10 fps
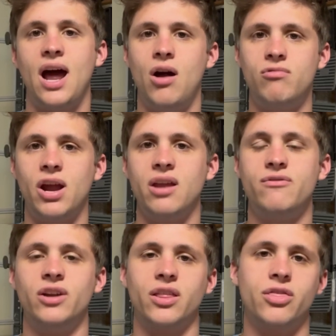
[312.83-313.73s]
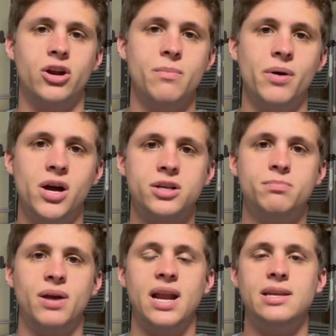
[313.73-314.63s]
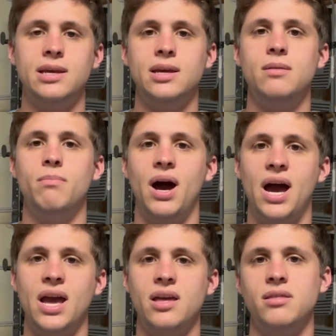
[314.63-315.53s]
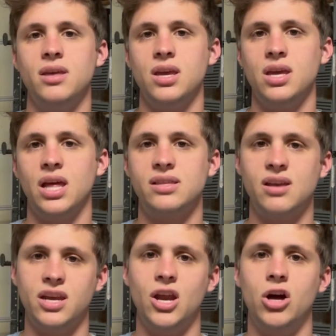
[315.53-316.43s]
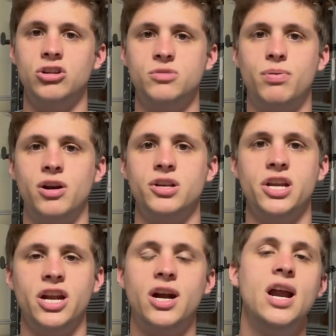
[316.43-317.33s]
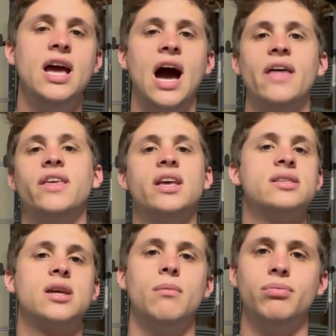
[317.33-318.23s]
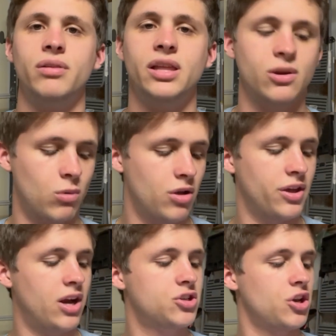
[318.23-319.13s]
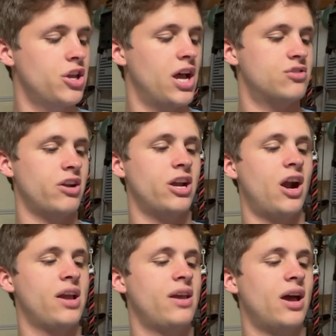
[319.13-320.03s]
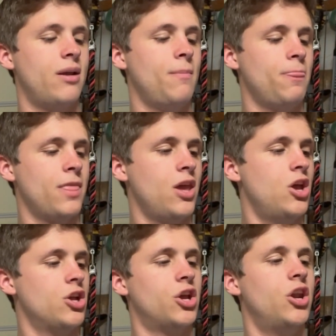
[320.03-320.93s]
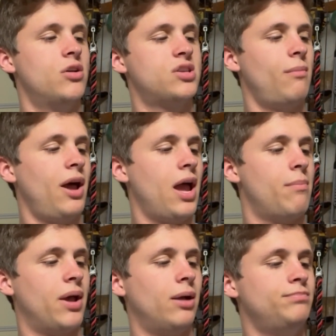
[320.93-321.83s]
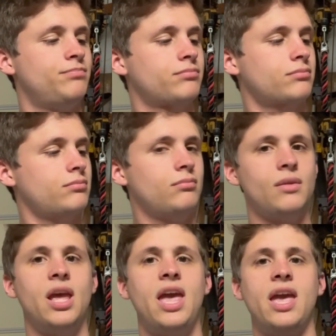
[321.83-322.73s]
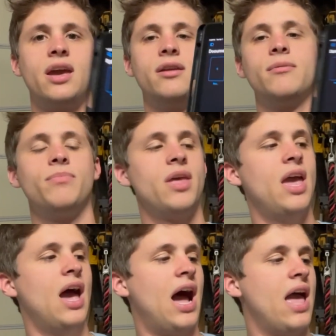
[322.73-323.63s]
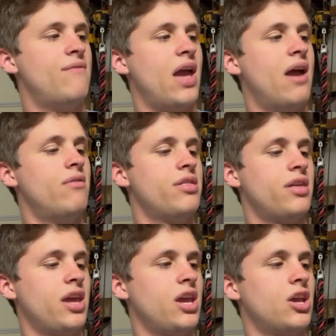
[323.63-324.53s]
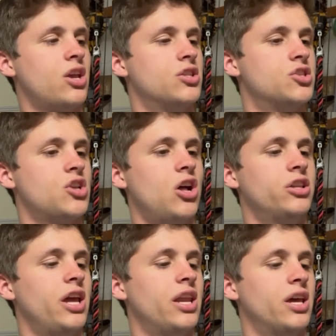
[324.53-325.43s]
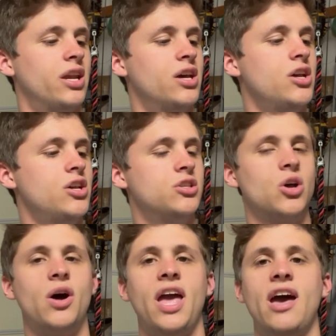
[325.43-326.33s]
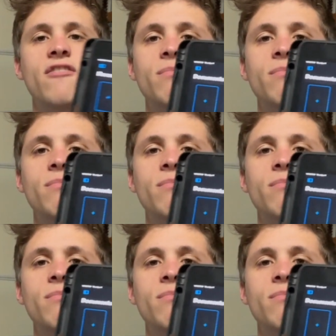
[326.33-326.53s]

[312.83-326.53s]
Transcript: outright for like 30 bucks, but I did buy the like $10 per year. I think it's completely worth it. I'll show you guys right here. I got Good Notes on my iPad, and I have everything consolidated. So I have